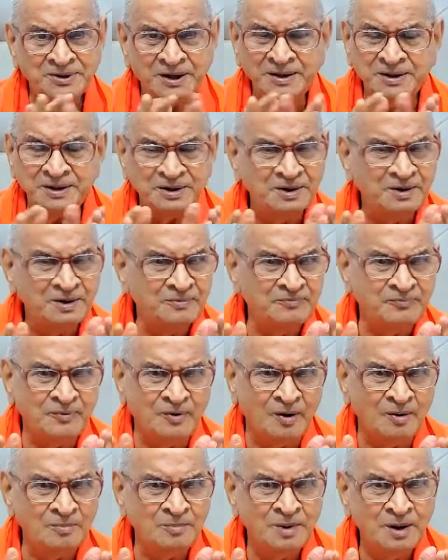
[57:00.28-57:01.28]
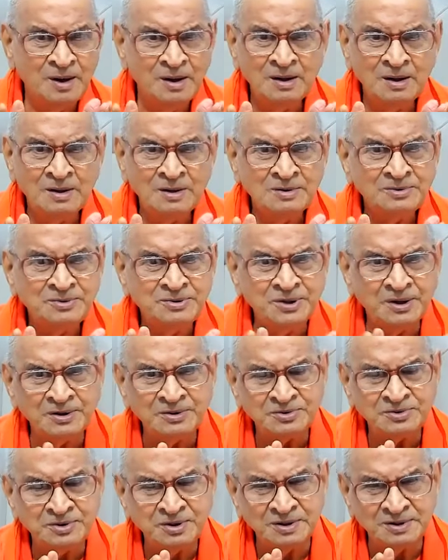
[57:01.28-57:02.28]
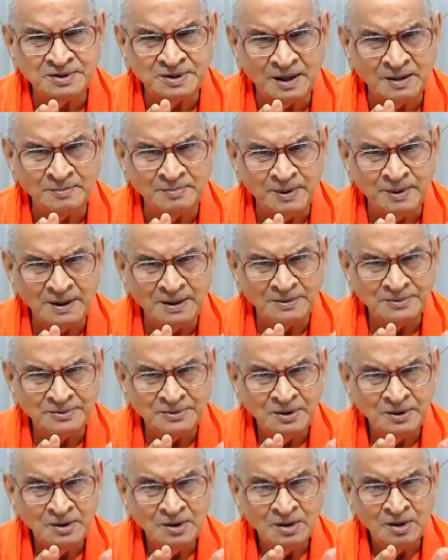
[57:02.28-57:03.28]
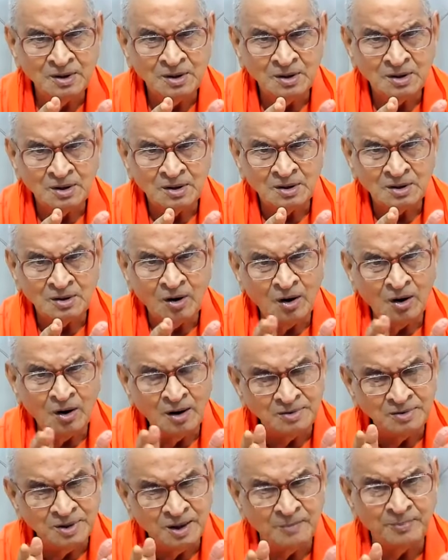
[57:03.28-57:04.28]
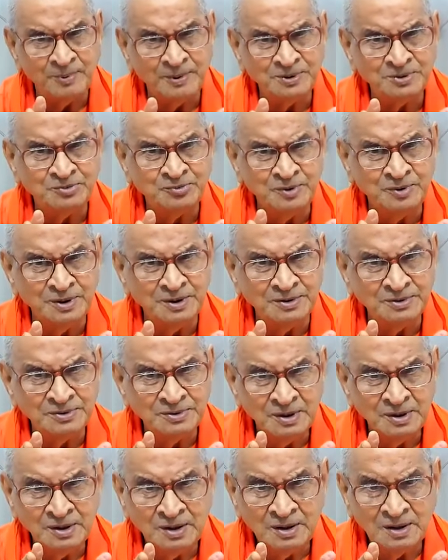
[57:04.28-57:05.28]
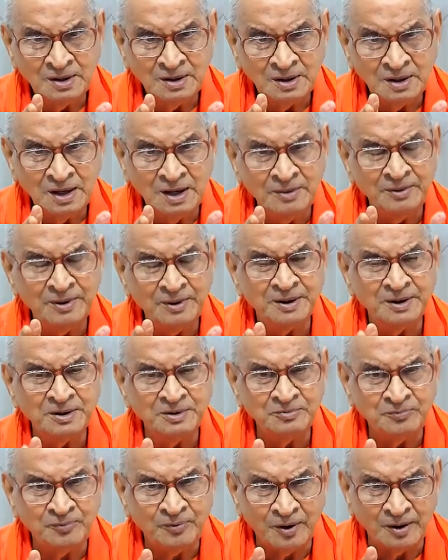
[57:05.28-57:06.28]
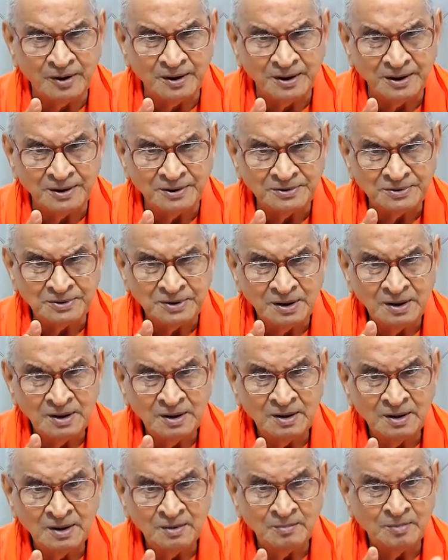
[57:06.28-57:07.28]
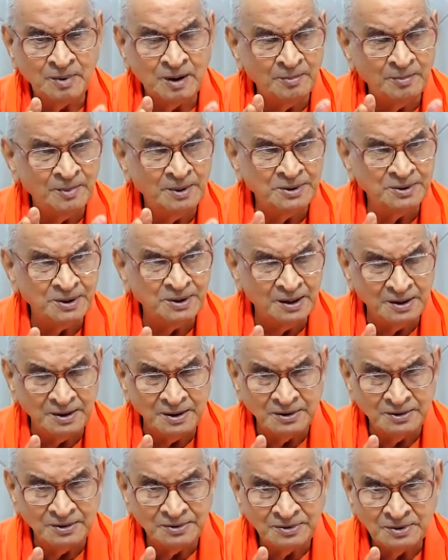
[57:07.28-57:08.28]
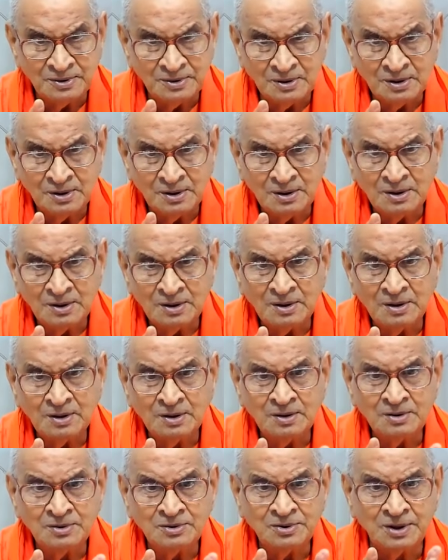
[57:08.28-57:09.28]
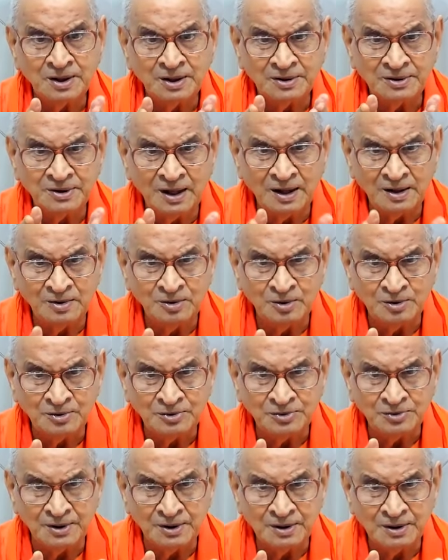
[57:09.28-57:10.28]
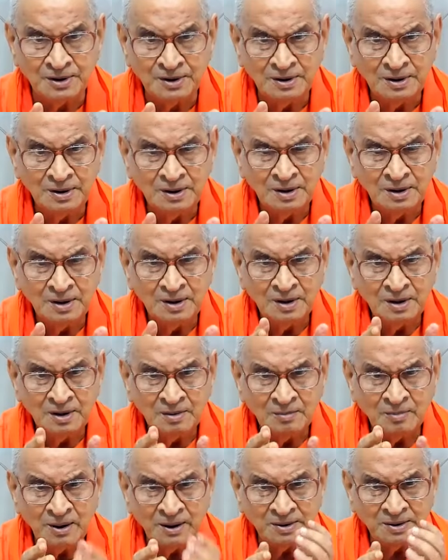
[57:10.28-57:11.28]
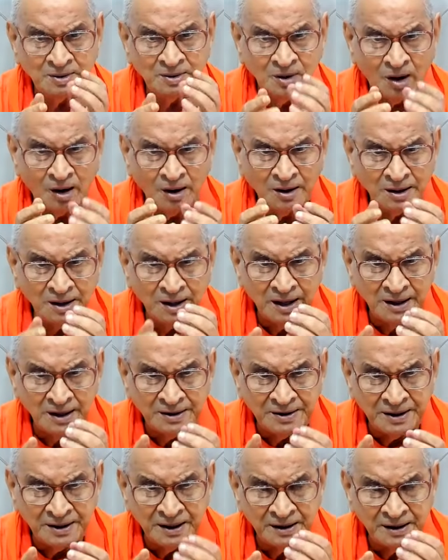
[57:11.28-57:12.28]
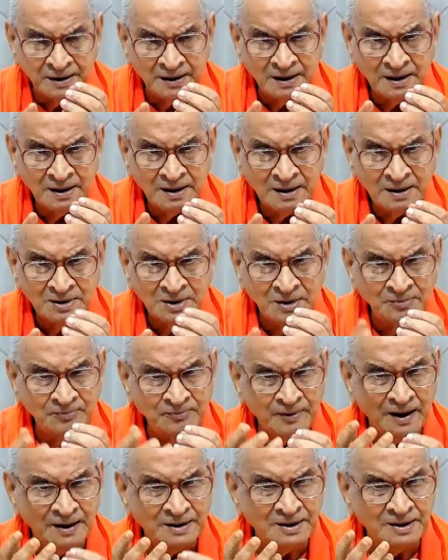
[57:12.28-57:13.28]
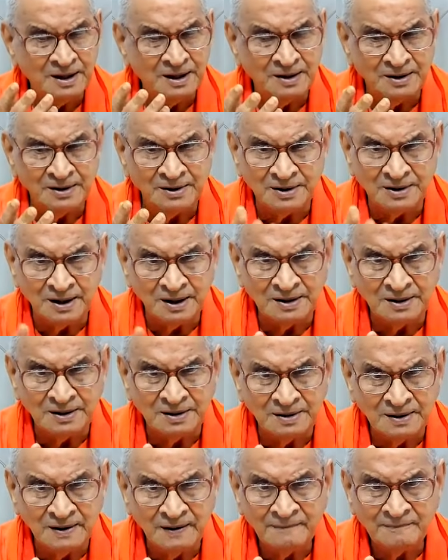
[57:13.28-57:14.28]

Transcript: set in the form 6 disciples, all tapasvis, living in forest, brahmacharis, shraddha yukta, but not getting the final result.